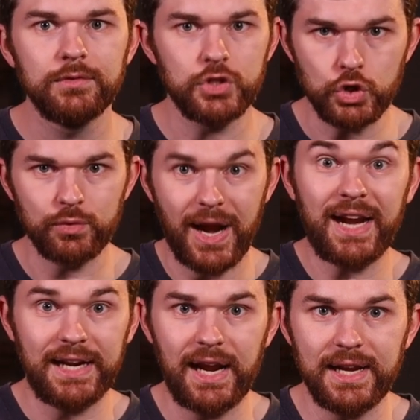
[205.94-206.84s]
Do you
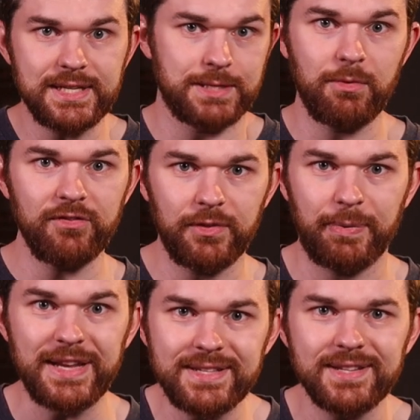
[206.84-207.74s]
recognize some of the
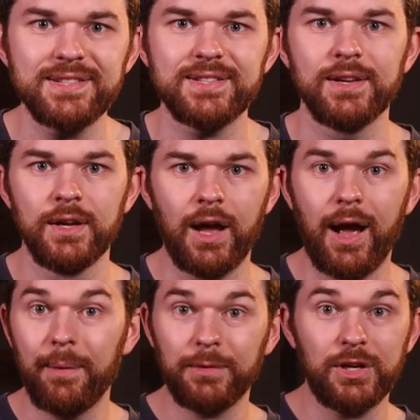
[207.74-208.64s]
pieces?
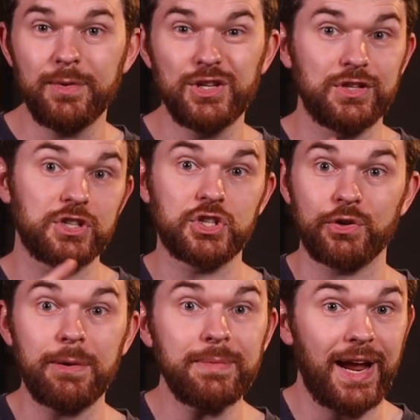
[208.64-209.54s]
I'm gonna be using
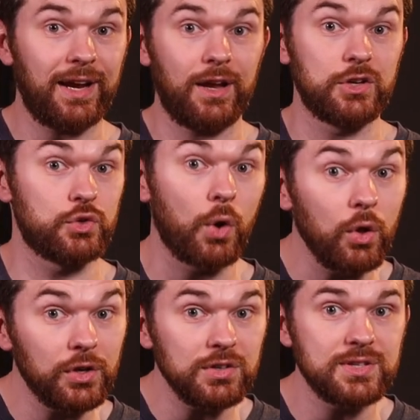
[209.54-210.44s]
Stream Deck
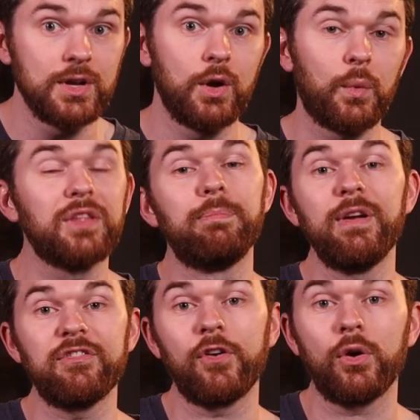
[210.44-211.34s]
controllers, with
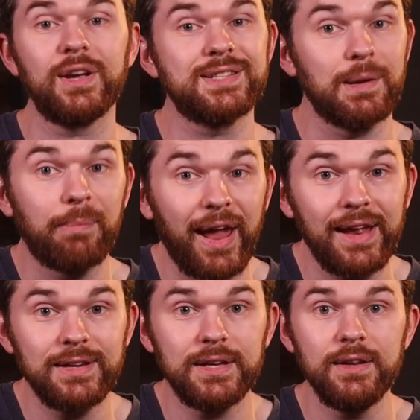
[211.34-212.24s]
BitFocus
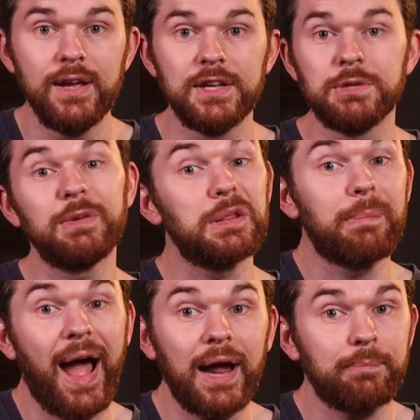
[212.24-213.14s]
Companion to be the
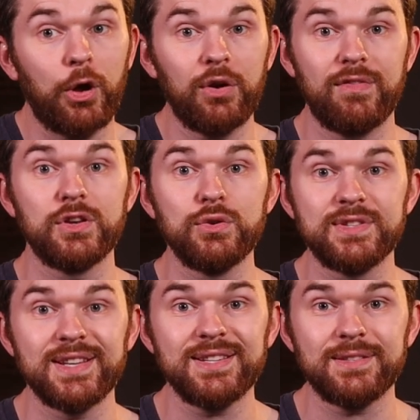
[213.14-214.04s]
backbone of the new
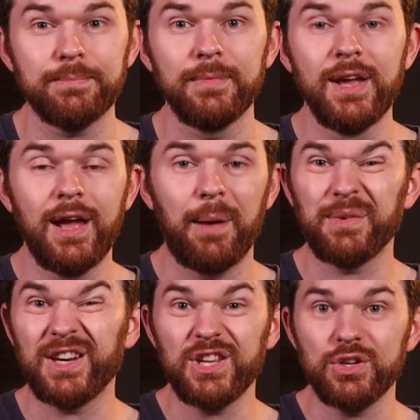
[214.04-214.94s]
system. I'm
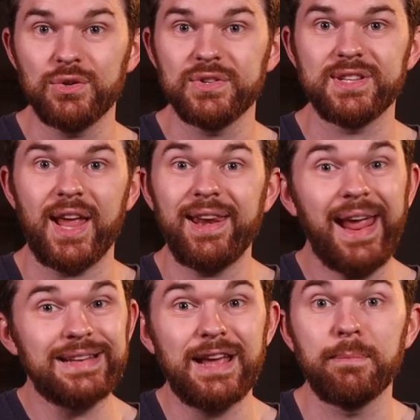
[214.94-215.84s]
gonna use an
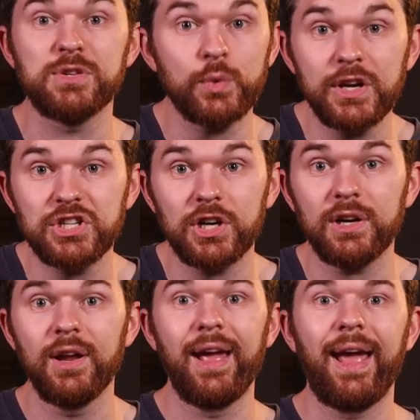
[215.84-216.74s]
ATEM
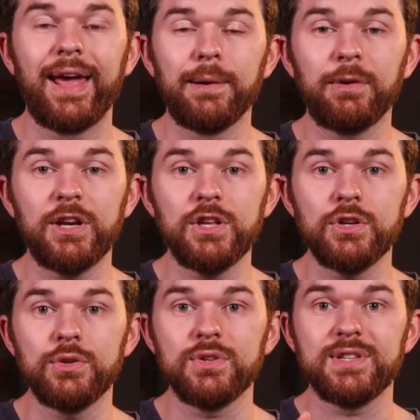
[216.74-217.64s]
switcher and I'm gonna
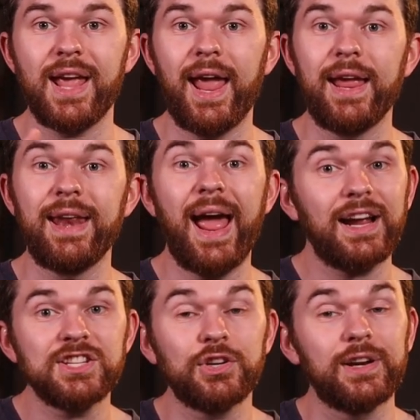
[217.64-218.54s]
use an
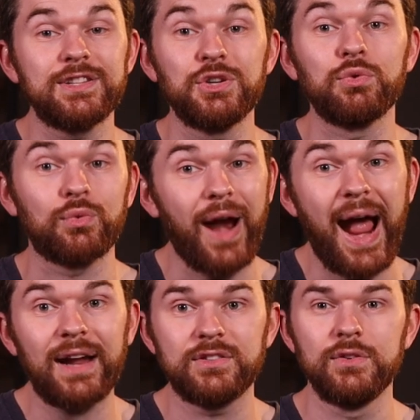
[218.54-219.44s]
X32
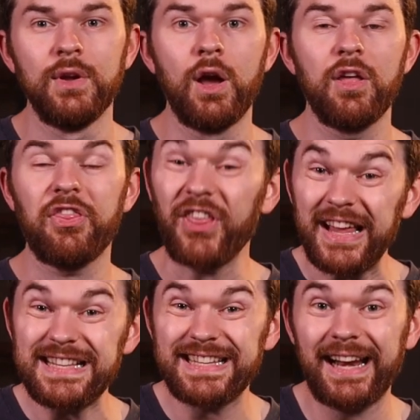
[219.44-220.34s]
rack,
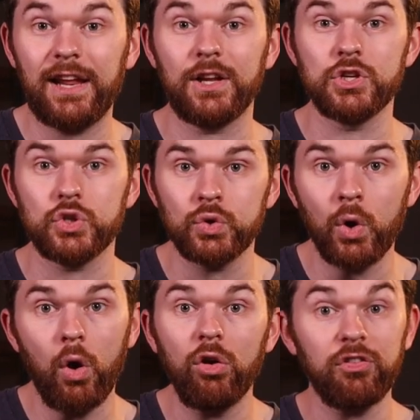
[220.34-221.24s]
things that I can
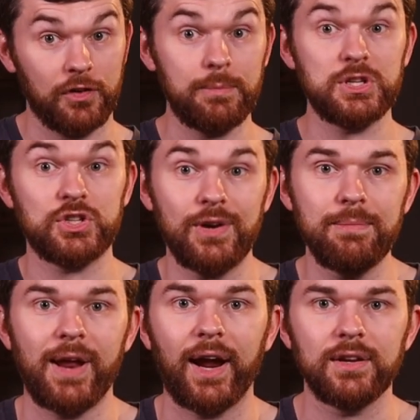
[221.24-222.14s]
control from the
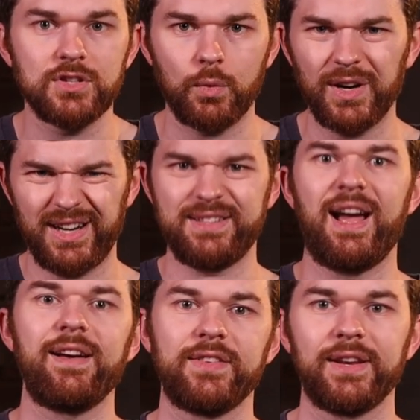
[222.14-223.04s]
Stream Deck. So we're gonna
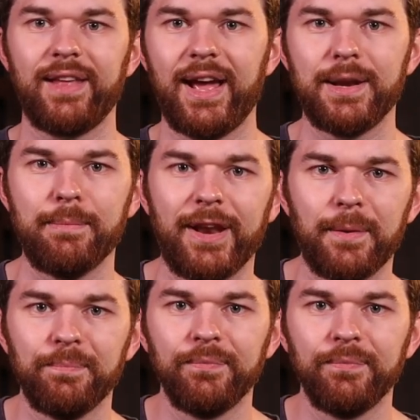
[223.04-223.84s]
dive into that in a minute.